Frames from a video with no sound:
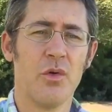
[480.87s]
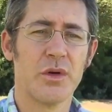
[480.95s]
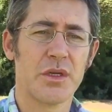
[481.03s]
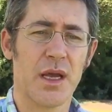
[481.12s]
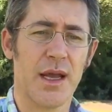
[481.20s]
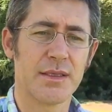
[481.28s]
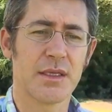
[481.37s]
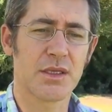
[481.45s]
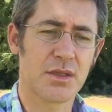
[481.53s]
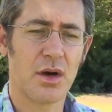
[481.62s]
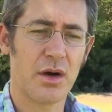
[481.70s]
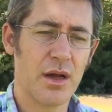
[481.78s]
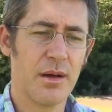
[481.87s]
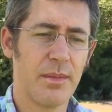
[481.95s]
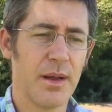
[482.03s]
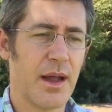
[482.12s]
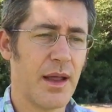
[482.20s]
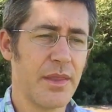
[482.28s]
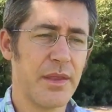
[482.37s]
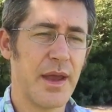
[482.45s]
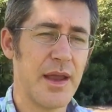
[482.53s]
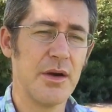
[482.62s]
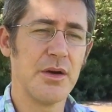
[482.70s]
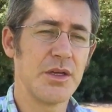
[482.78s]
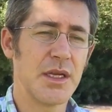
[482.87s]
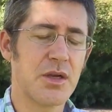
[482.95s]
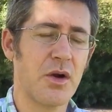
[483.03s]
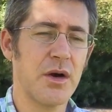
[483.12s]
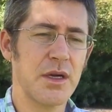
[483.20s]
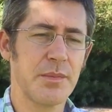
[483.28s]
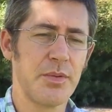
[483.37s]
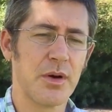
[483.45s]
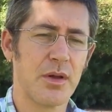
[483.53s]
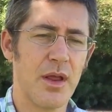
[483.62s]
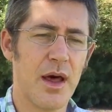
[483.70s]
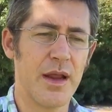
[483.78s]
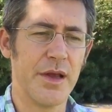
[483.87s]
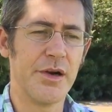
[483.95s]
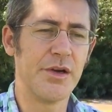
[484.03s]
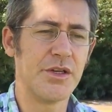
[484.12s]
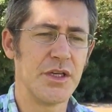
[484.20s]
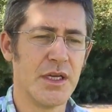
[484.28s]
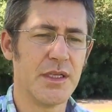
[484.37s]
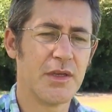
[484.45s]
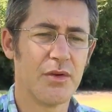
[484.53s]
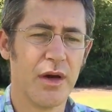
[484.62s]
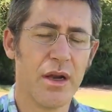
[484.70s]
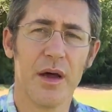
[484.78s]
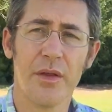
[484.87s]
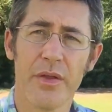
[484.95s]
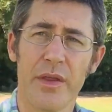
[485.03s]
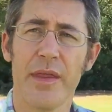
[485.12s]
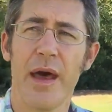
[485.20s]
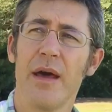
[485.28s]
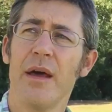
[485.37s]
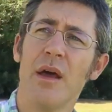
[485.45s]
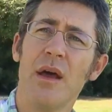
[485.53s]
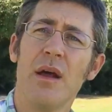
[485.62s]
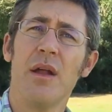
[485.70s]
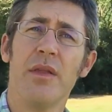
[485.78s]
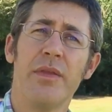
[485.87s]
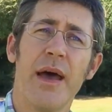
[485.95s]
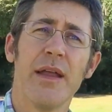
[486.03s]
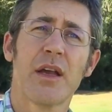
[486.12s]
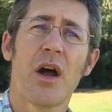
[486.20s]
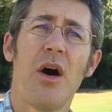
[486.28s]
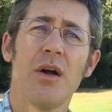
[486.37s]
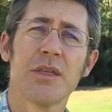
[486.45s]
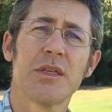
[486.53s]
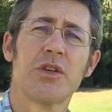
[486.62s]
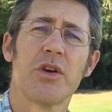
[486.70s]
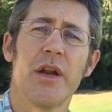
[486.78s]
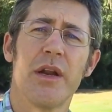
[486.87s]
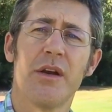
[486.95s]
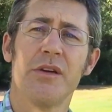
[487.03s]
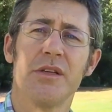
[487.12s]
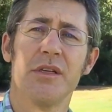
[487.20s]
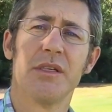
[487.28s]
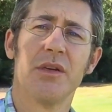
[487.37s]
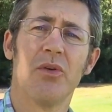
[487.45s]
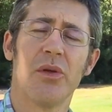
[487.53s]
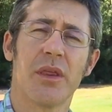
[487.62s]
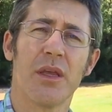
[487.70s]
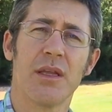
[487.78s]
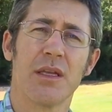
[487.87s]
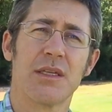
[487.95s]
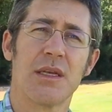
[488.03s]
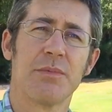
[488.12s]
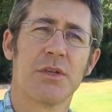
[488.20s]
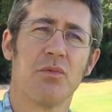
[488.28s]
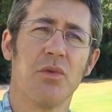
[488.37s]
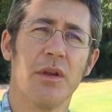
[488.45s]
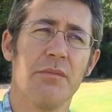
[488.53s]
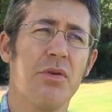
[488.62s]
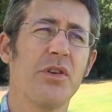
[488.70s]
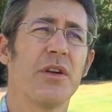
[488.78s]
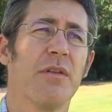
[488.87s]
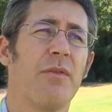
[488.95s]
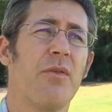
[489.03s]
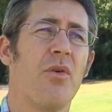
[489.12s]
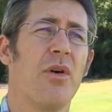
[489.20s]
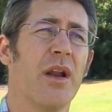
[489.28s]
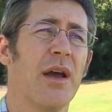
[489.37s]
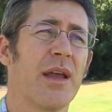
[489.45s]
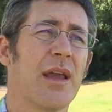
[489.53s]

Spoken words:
which as a startup, it's hard to put a lot of energy into it. Other than that concentrated energy is the only thing that seems to really push it forward.